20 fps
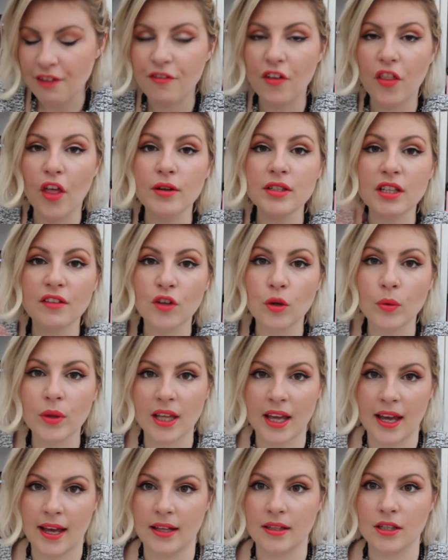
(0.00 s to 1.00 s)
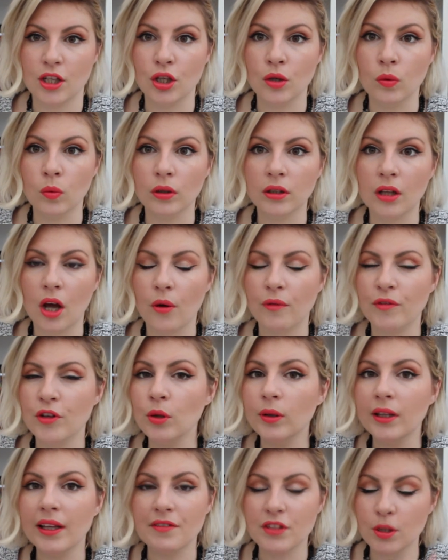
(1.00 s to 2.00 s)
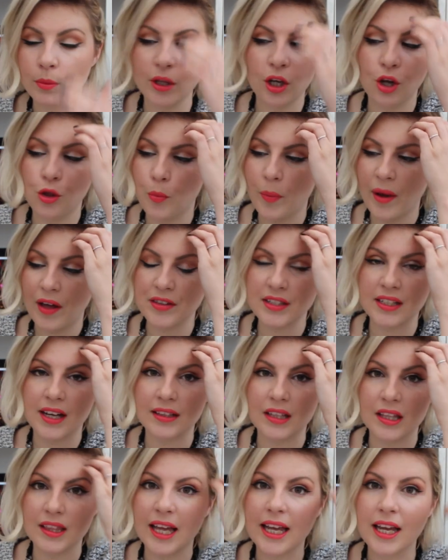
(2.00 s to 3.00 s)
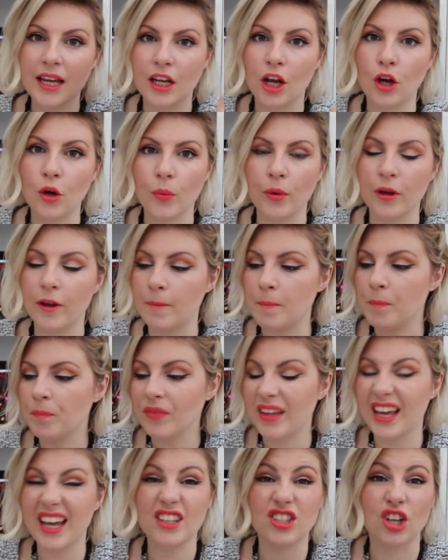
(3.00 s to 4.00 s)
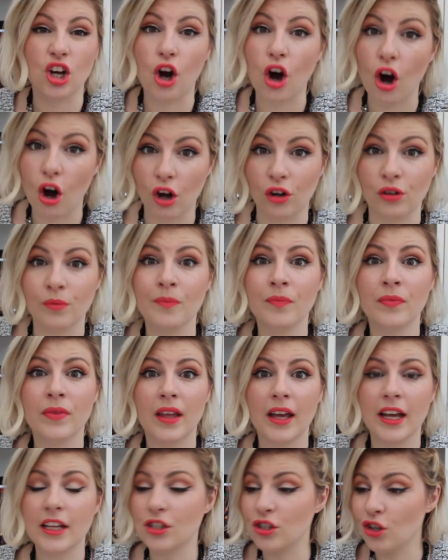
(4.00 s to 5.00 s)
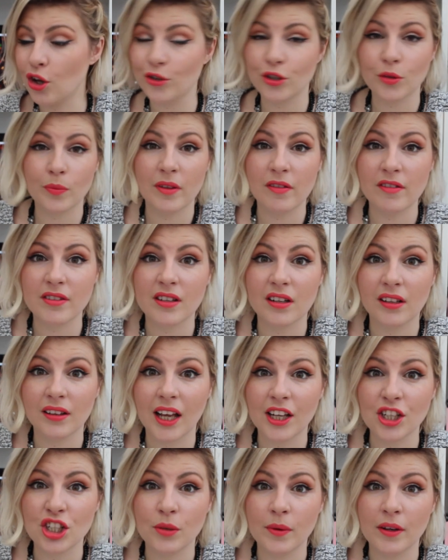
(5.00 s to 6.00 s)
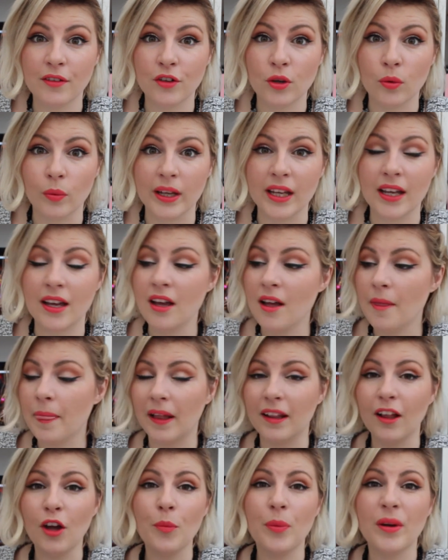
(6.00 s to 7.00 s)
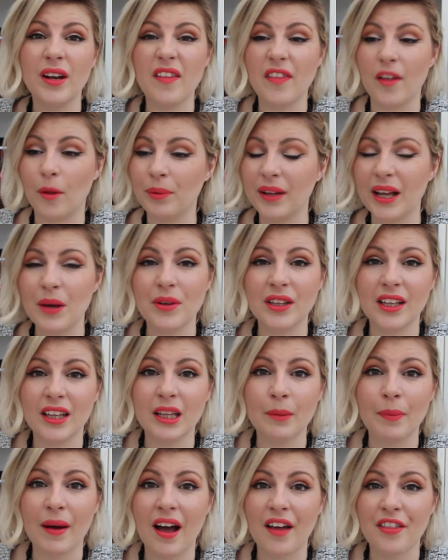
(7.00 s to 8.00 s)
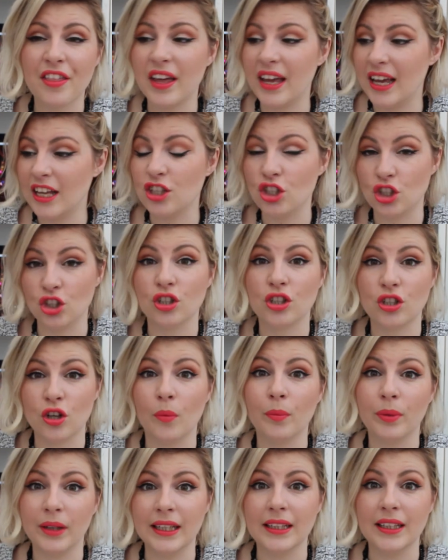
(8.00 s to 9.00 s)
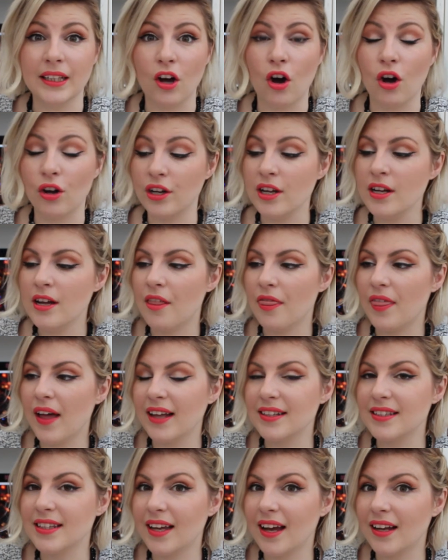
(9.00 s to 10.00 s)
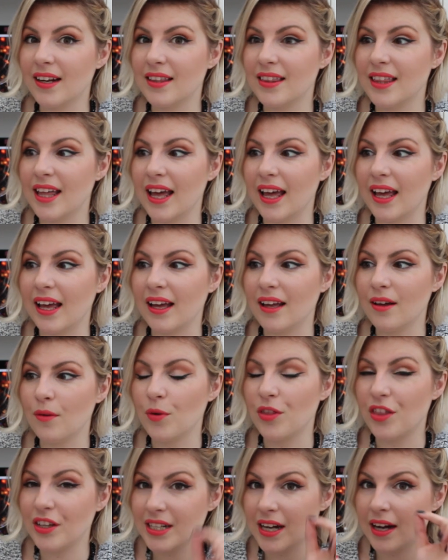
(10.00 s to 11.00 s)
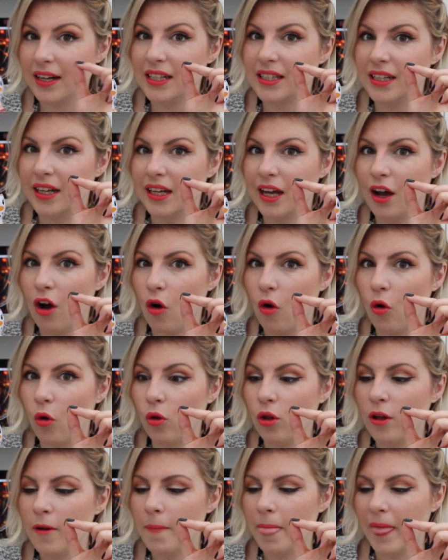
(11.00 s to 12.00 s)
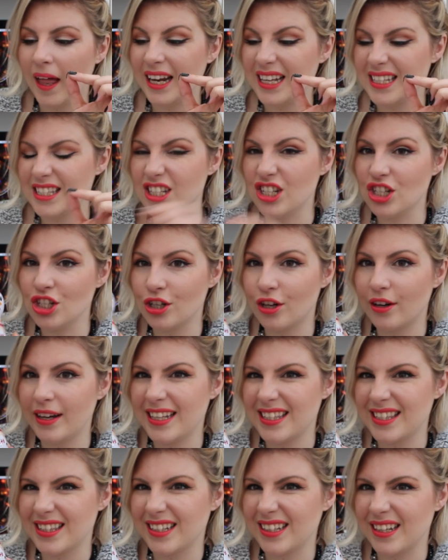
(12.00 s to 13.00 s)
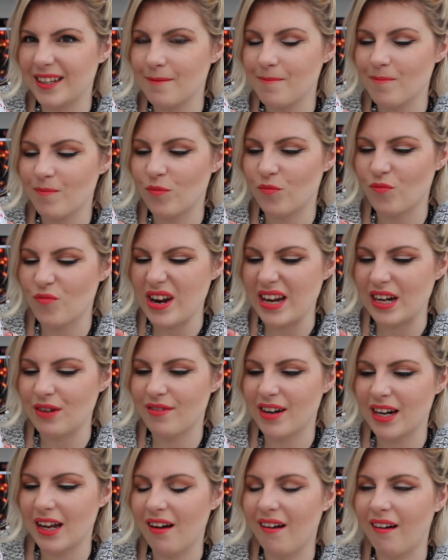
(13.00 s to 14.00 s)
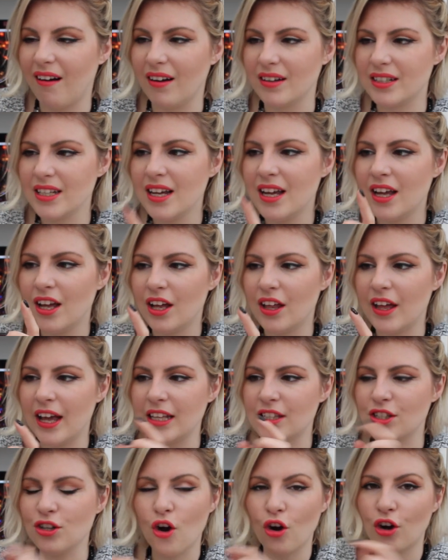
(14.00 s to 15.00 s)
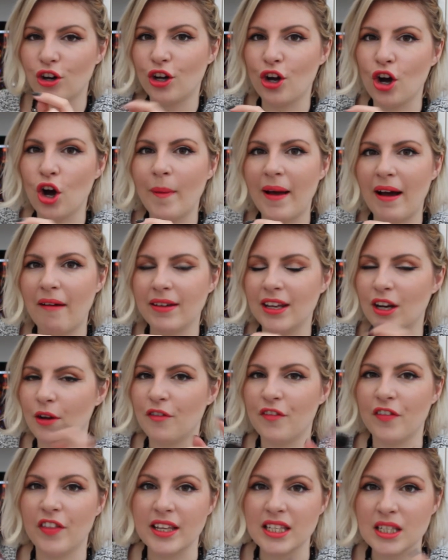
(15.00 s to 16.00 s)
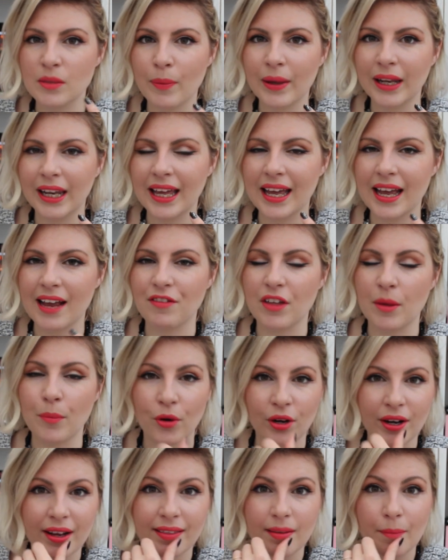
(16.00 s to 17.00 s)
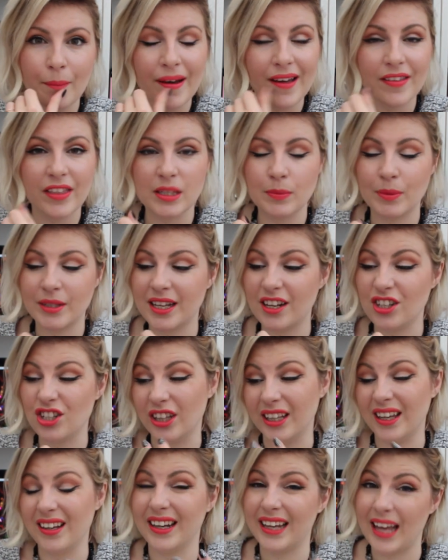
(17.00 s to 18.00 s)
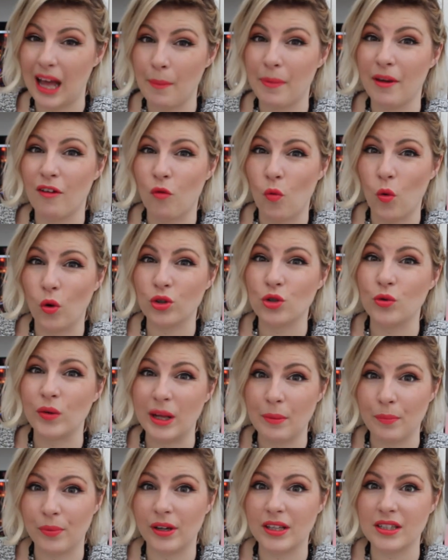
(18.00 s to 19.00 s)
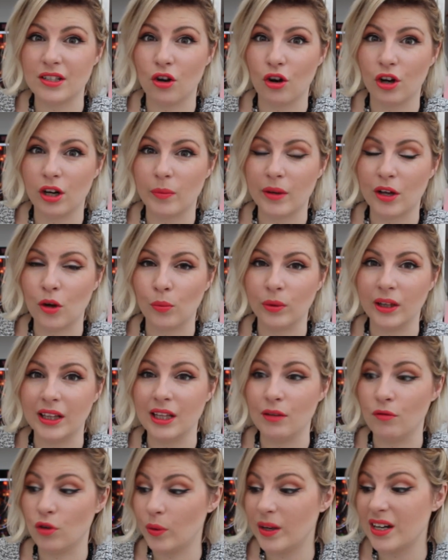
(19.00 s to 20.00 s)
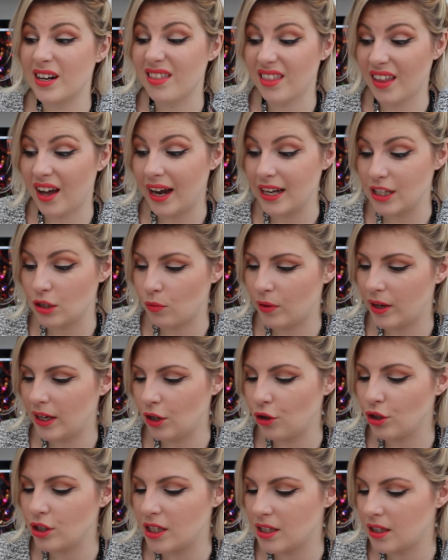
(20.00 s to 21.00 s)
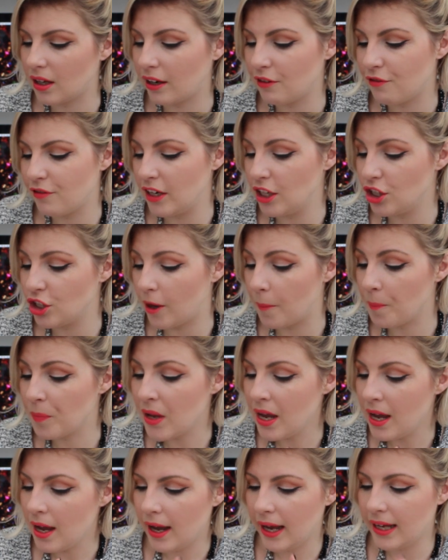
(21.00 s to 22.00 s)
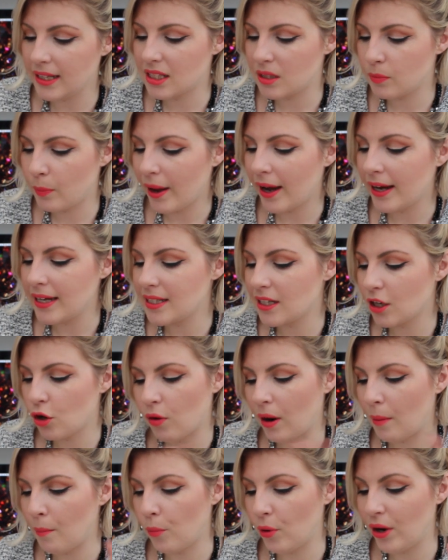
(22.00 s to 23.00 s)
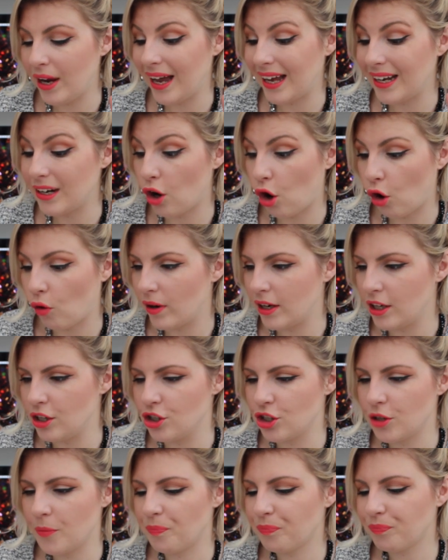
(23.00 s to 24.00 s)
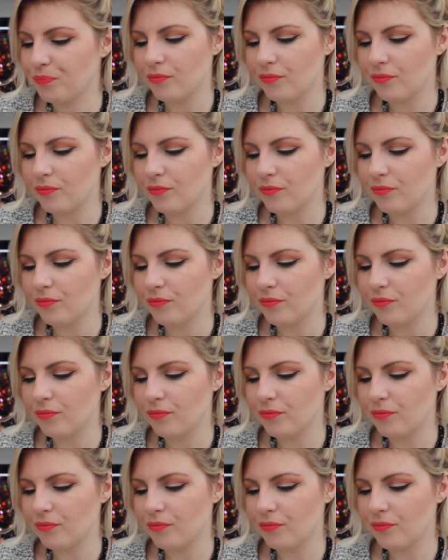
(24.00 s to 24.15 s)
For those of you with kids, you will know if you leave something on the bath side that they can open, it's gone. It's not something that's going to last you even a week. They'll open it, they'll play with it in the bath, it's just completely gone. That's the kind of thing with the tiny hole, and it's not, it's like really hard. It's not going to come out, you know, if they spill it, if they put it in the bath, it's potentially going to get a bit of water in it, but it's not going to be completely ruined. That is a really good design feature. It's spiced cranberry and orange.